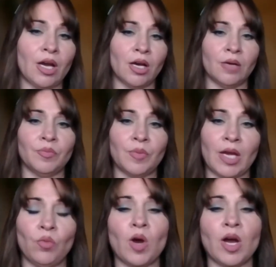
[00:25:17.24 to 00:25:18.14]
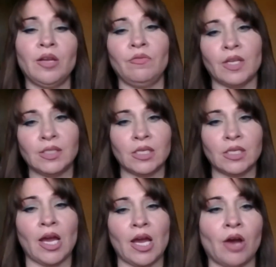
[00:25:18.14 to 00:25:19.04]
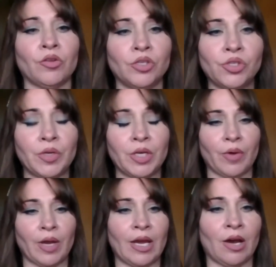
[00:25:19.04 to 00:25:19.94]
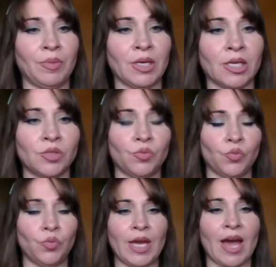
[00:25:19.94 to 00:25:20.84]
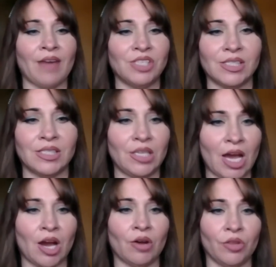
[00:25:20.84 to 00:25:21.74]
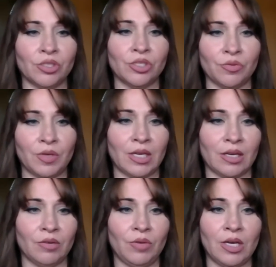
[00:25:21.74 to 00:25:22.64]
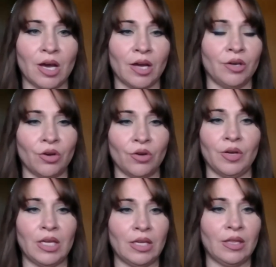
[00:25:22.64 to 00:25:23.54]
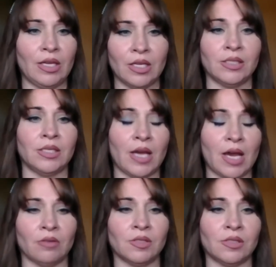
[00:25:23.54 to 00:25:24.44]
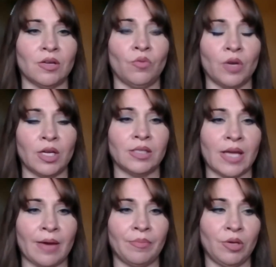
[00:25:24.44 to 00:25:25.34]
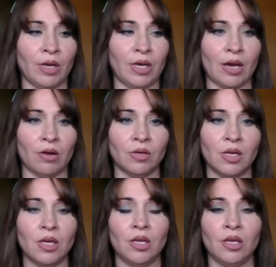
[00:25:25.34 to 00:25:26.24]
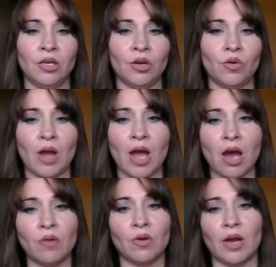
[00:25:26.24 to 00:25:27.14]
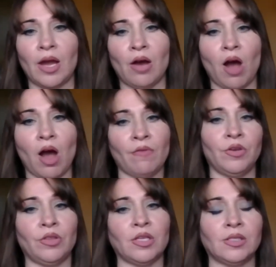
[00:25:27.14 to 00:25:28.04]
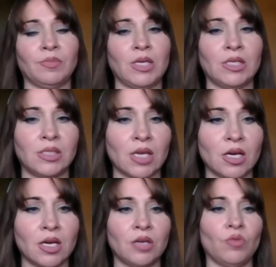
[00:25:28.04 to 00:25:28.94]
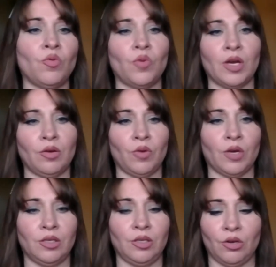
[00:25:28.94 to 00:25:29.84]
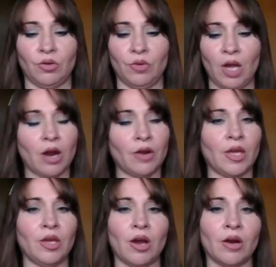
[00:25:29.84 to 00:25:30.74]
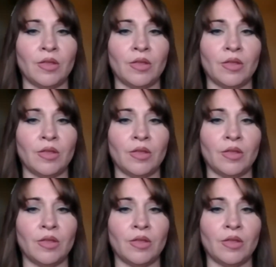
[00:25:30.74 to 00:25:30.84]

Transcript: one, I want to investigate how they're doing it right now, because we have to see how they're doing it. We got to know the ins and outs of what is happening right now. How often it's being done. What are they